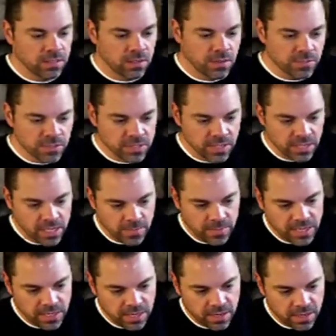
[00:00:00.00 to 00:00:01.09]
So I'm just going to come
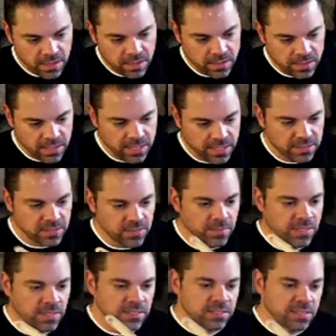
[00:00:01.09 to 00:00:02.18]
in here and hit some
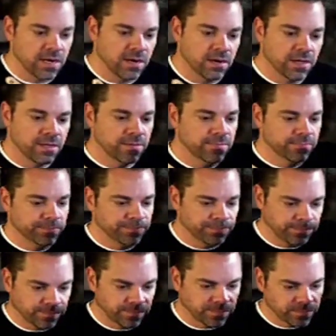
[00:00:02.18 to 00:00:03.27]
of this area.
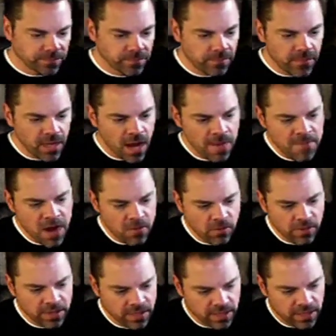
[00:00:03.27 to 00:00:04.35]
I'm not
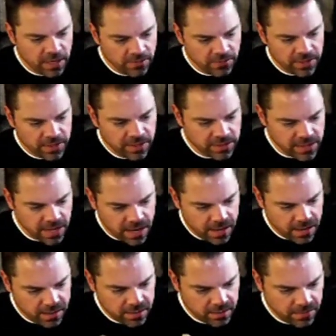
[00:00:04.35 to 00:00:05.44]
really going to cover the
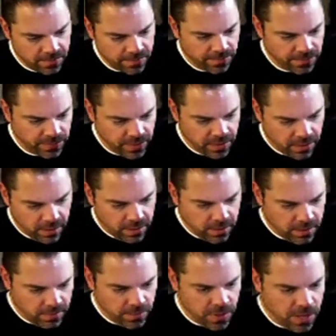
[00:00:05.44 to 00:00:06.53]
entire
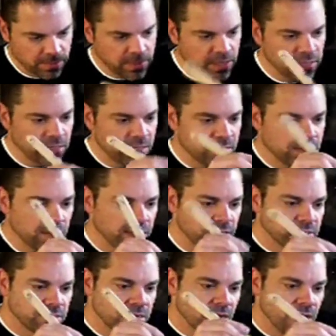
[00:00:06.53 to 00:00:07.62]
pumpkin.
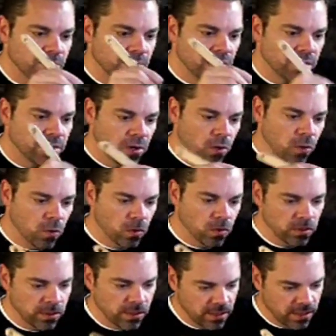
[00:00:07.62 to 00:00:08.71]
That's not my goal.